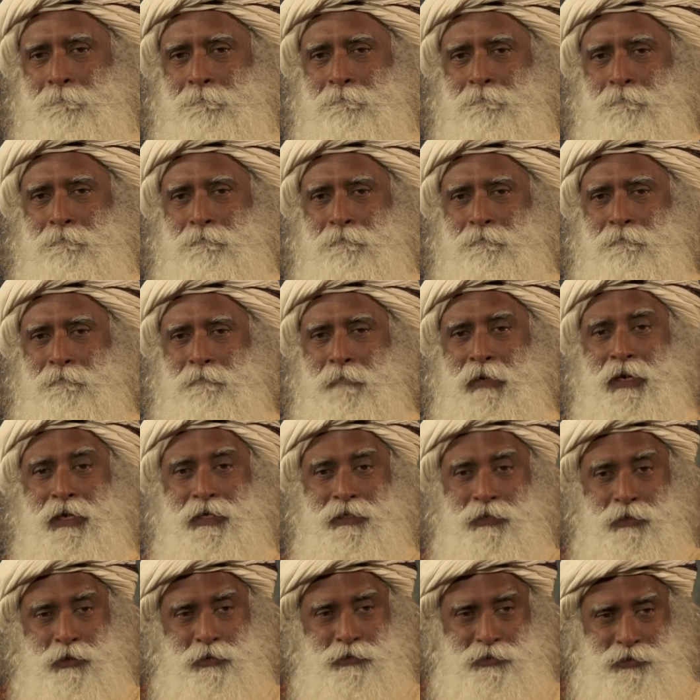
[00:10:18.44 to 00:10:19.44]

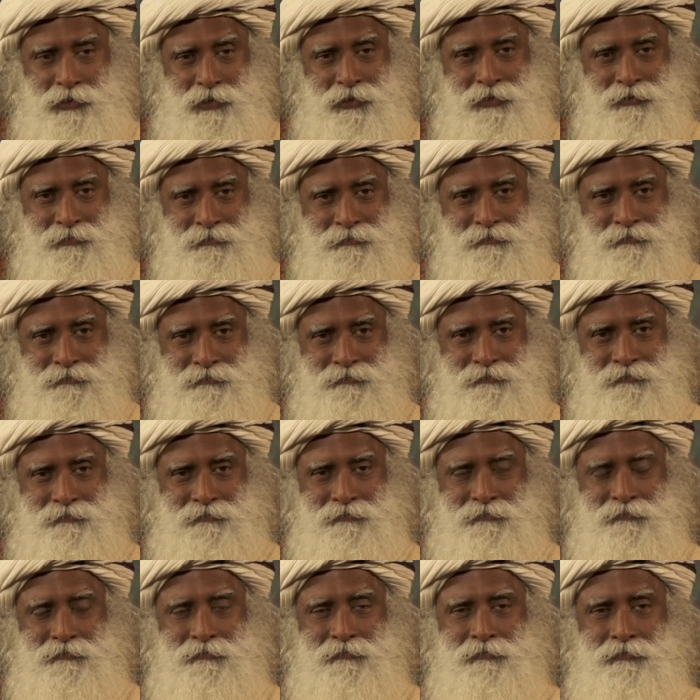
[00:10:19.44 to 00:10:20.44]
My daughter
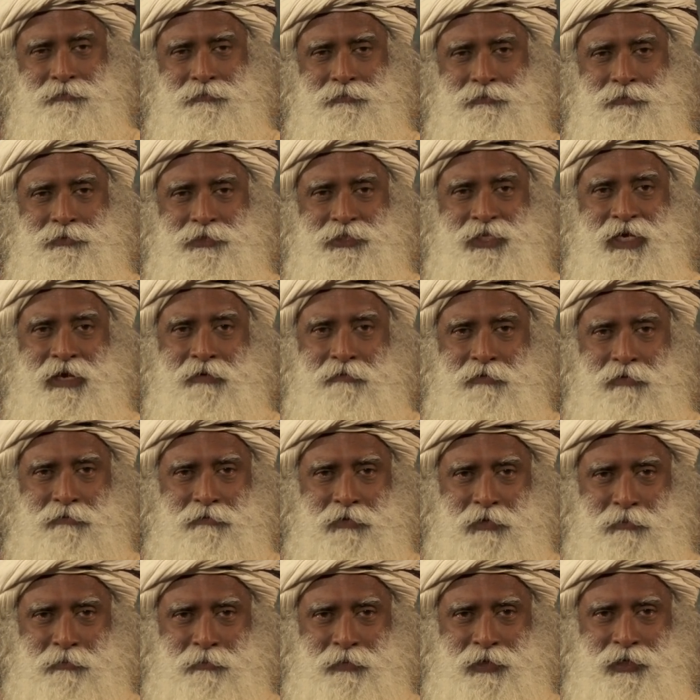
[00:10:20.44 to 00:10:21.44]
traveled
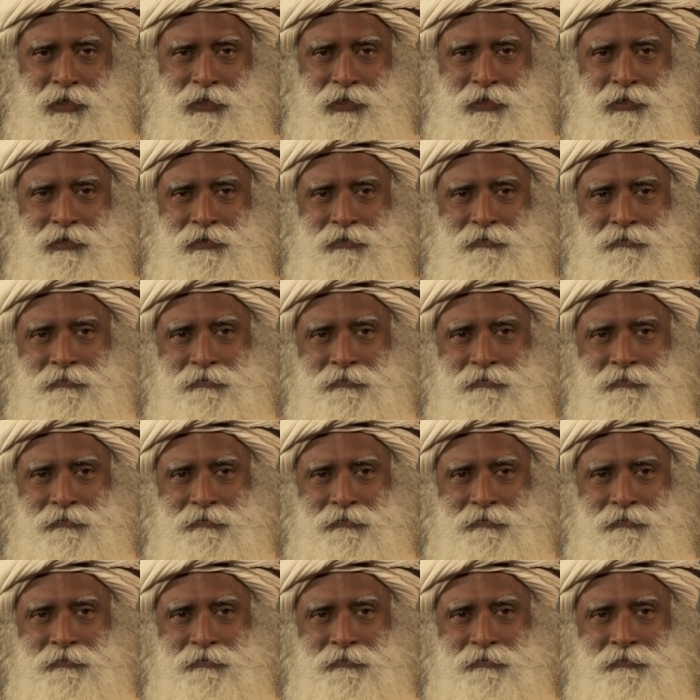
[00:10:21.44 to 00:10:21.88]
with me,